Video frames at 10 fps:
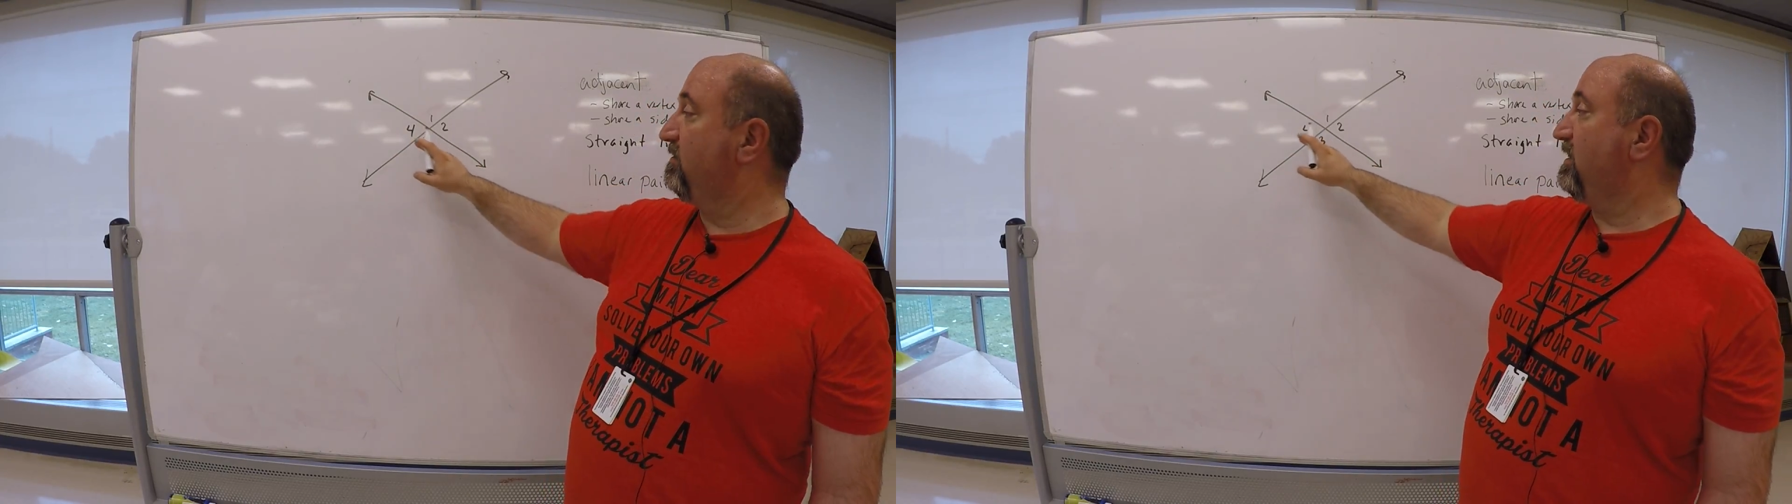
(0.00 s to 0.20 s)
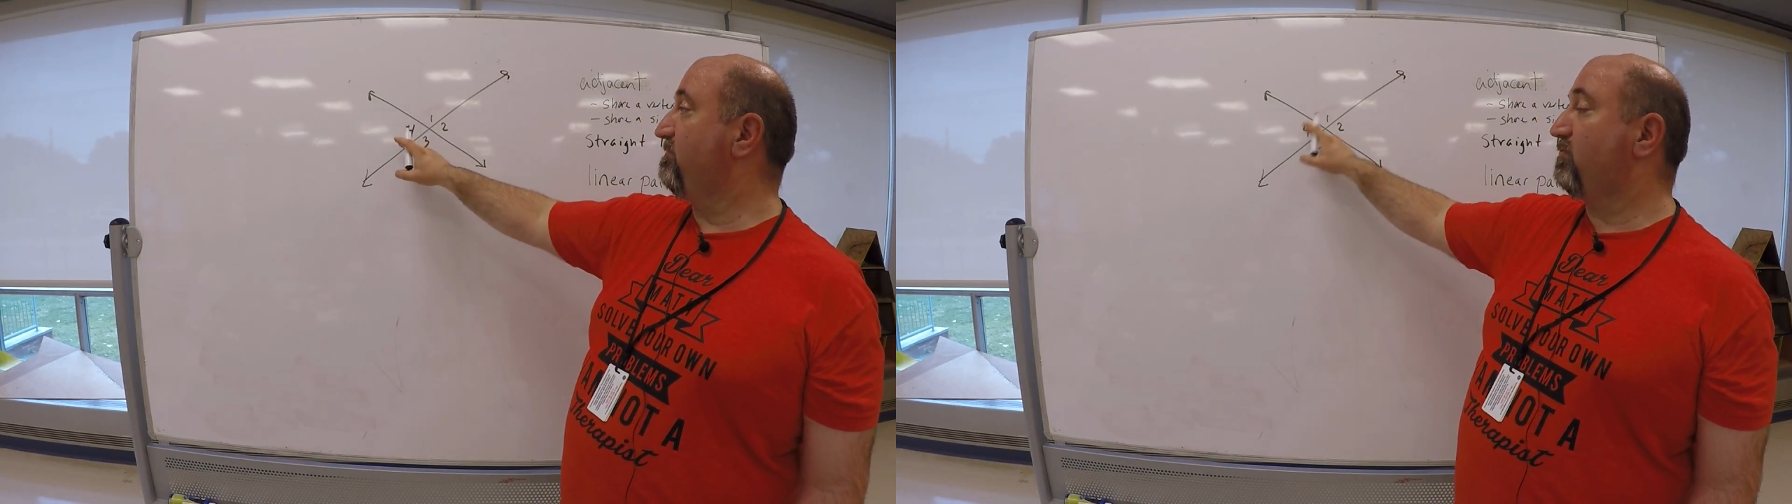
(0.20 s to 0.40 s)

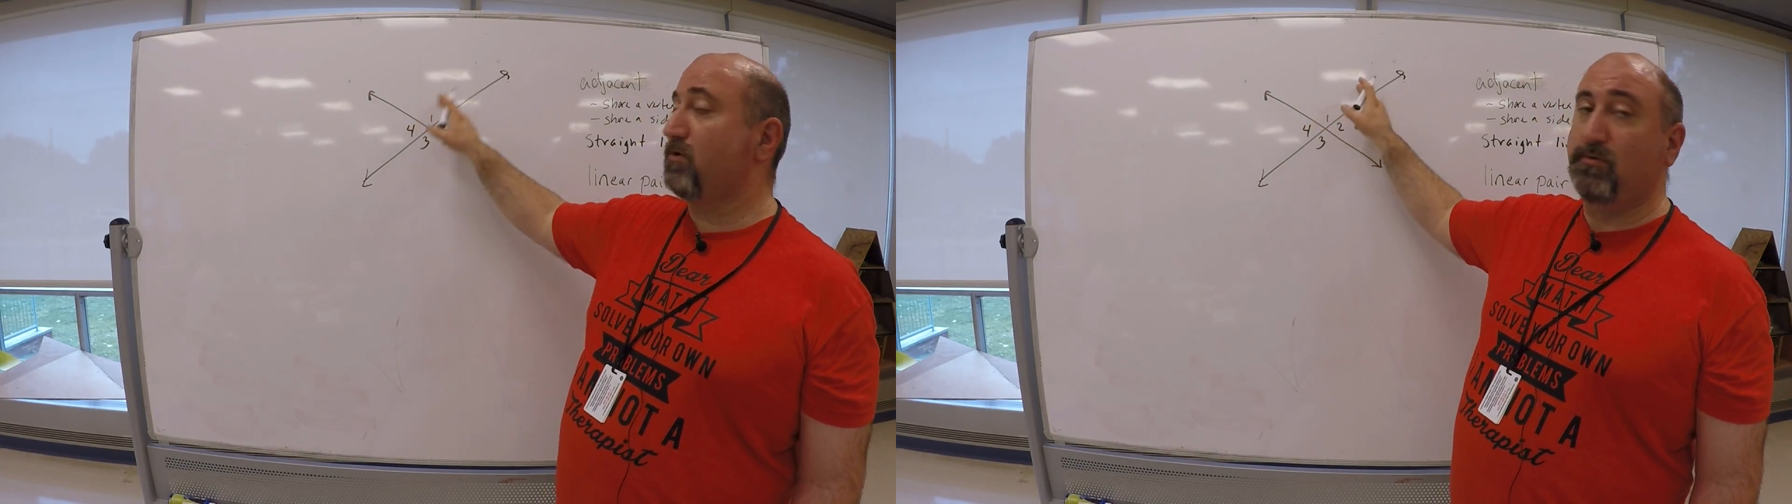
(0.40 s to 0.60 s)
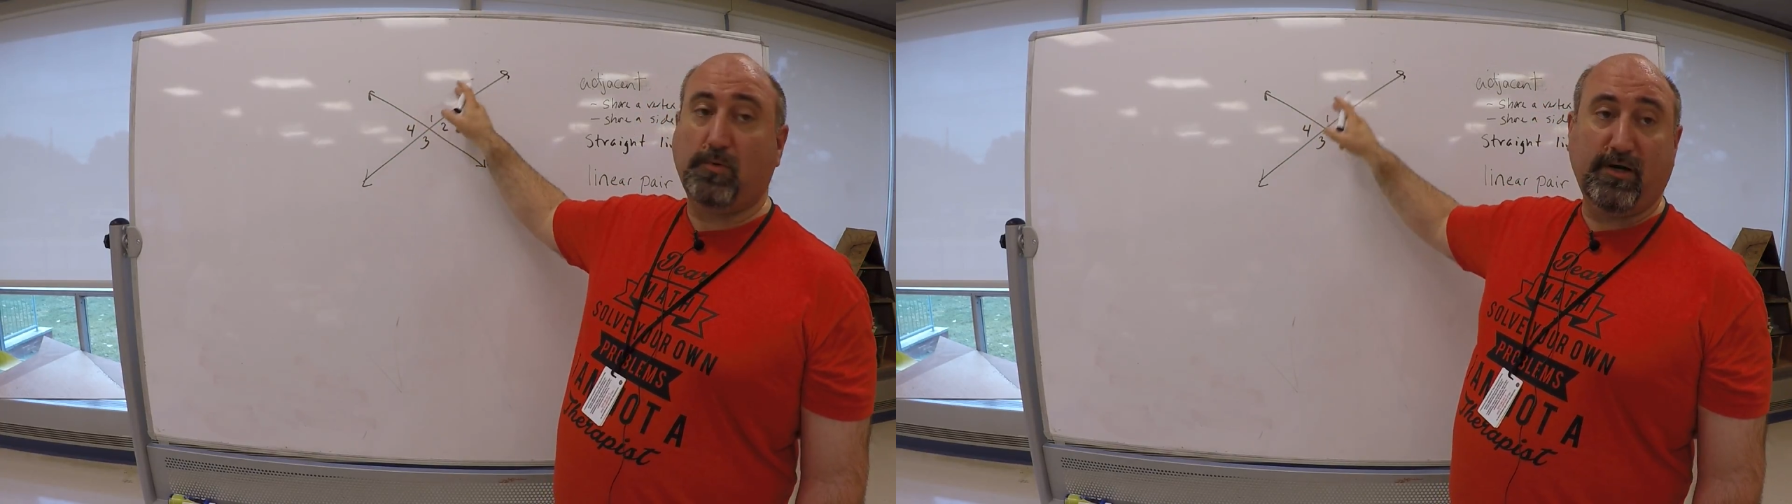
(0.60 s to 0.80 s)
and 4
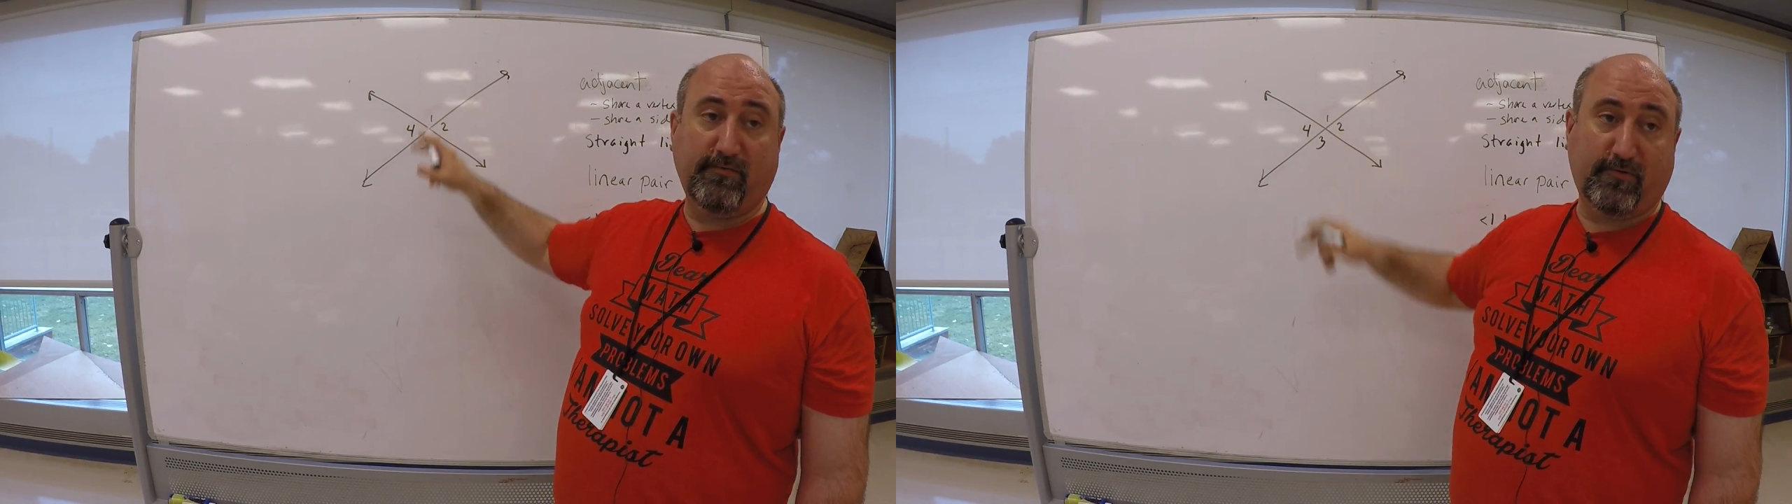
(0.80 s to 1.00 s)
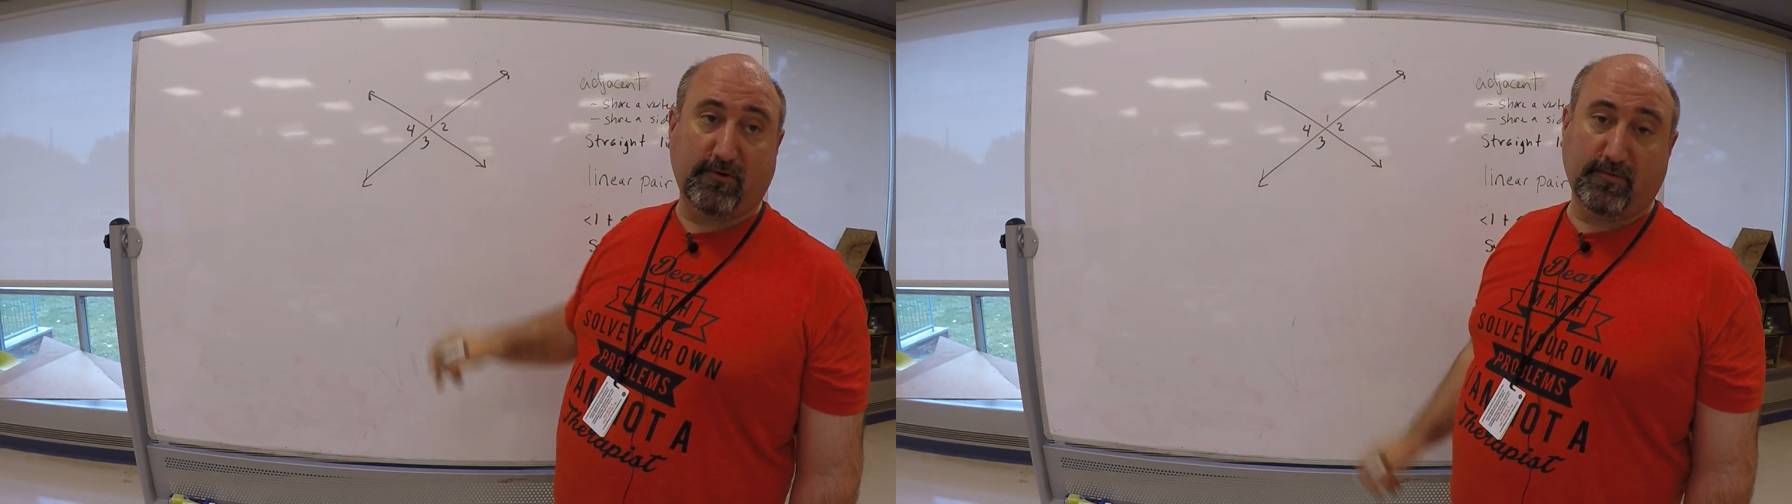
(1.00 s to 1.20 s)
and 1
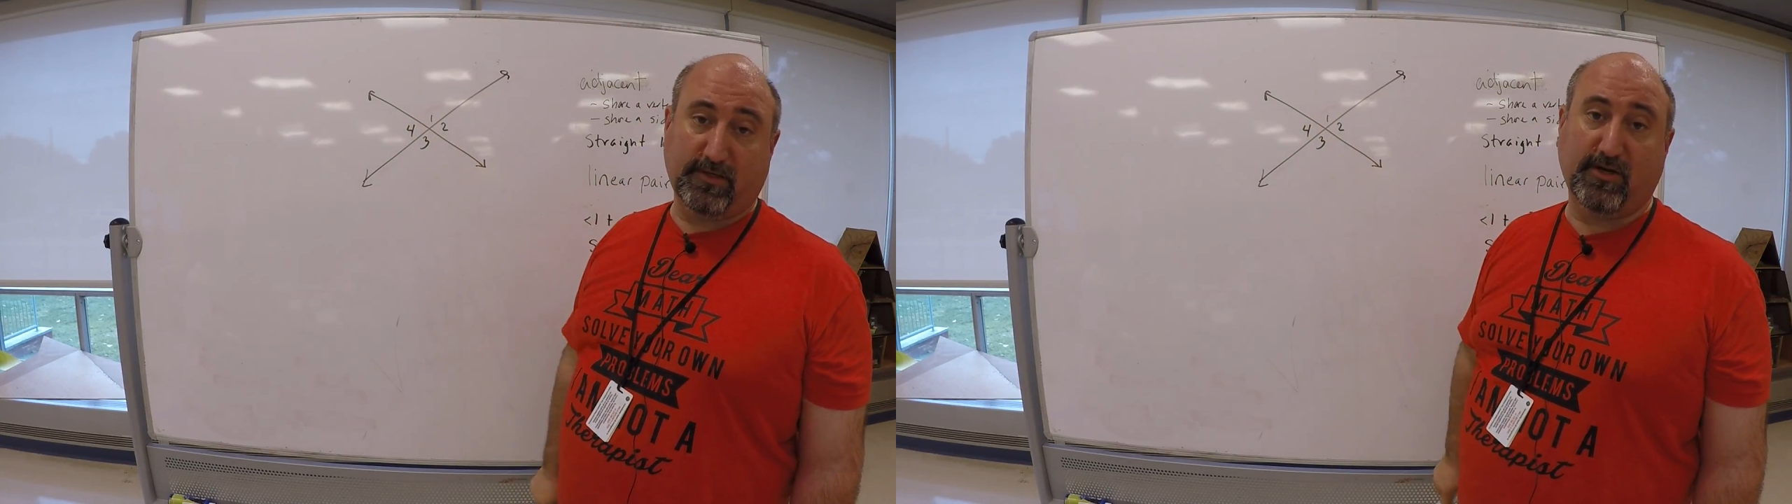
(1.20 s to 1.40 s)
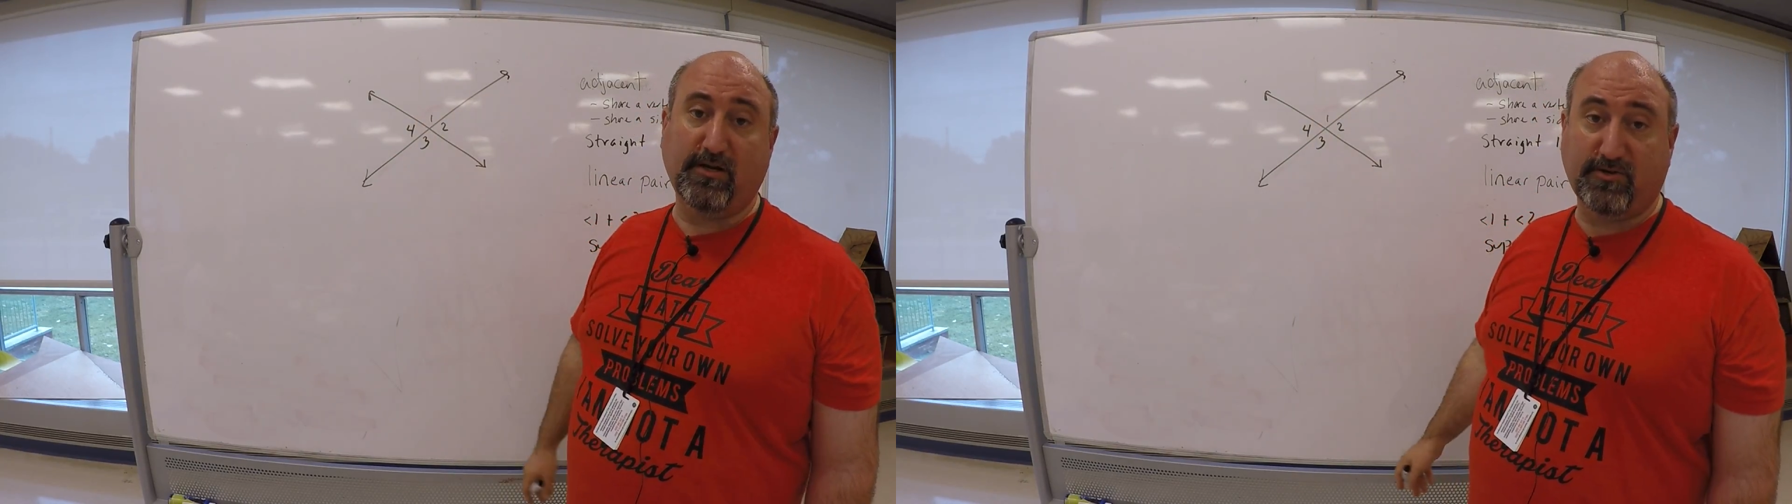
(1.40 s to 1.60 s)
form
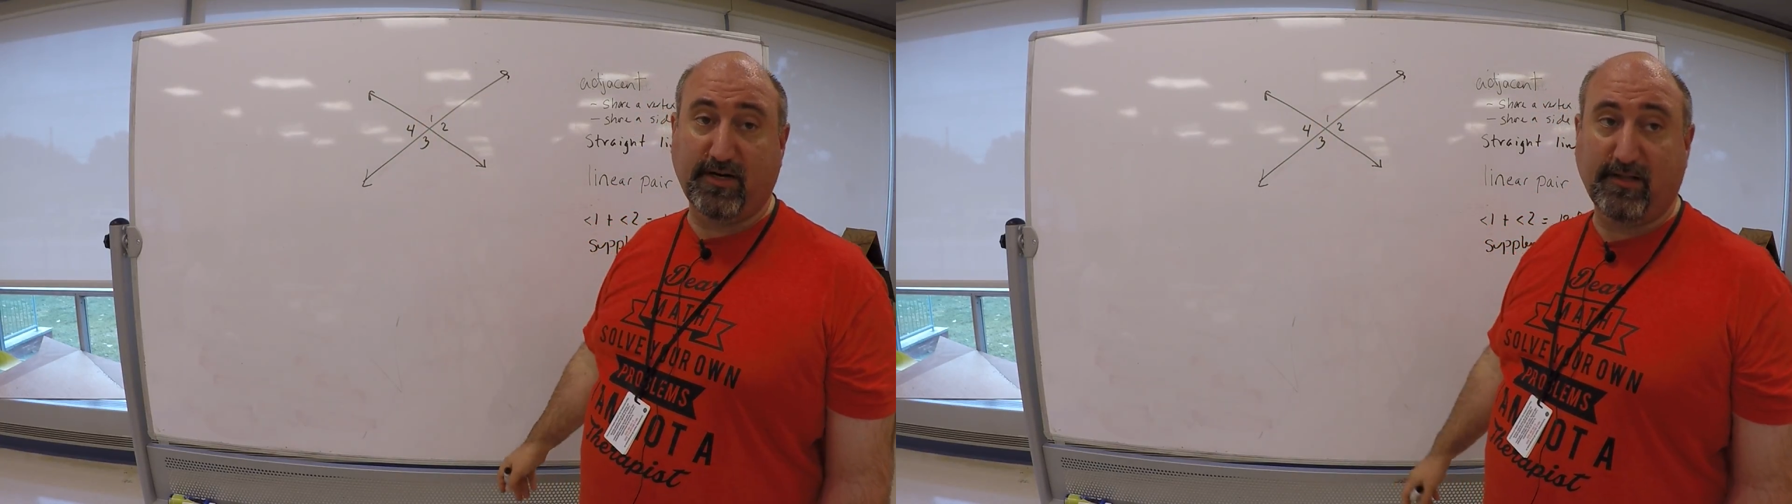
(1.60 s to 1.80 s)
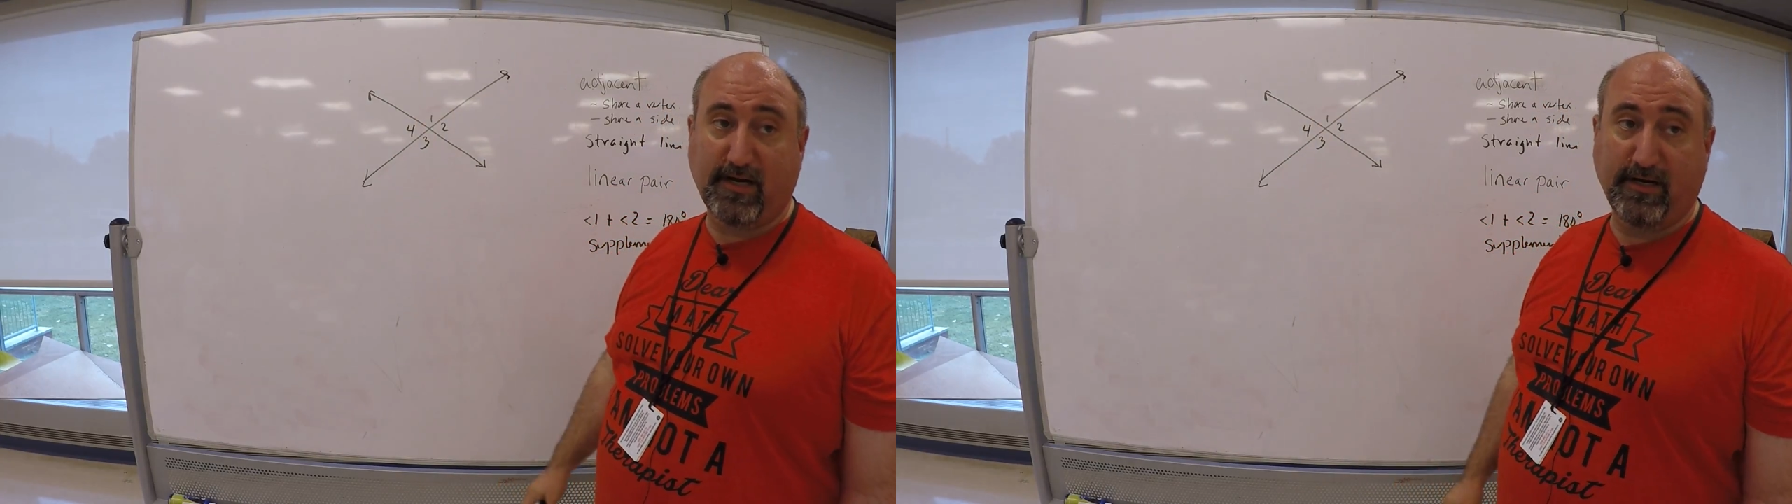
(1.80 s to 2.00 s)
a
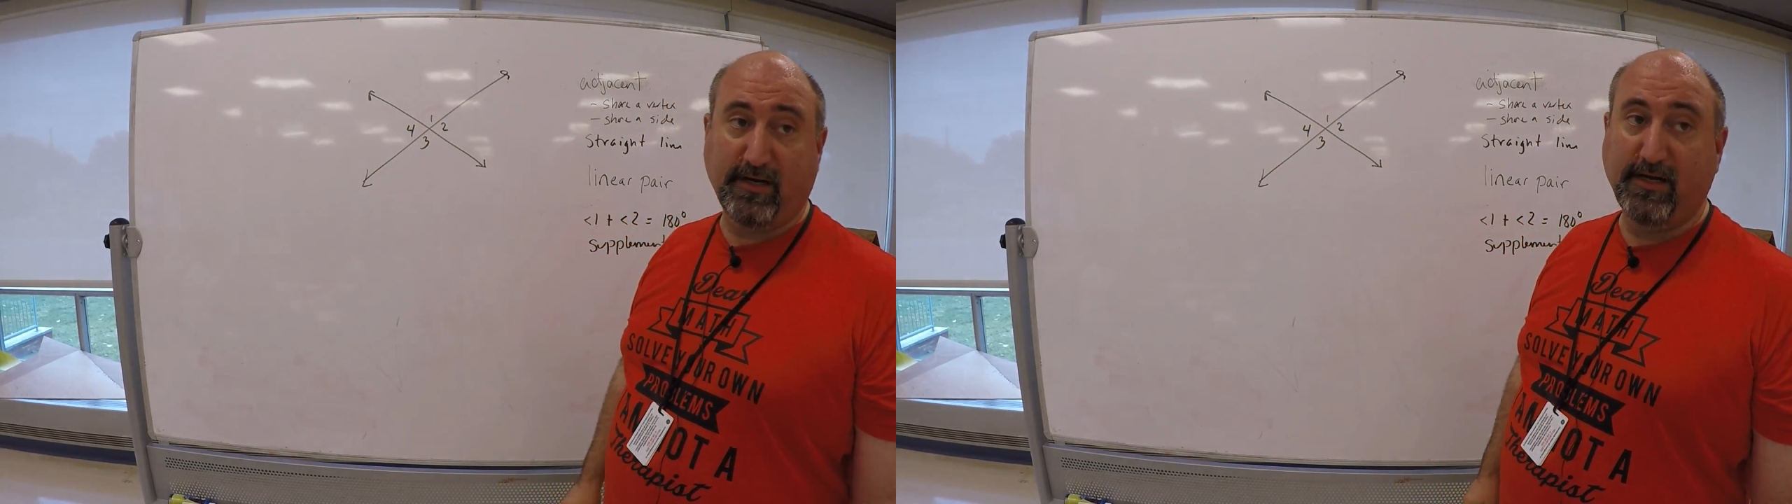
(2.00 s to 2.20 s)
straight line.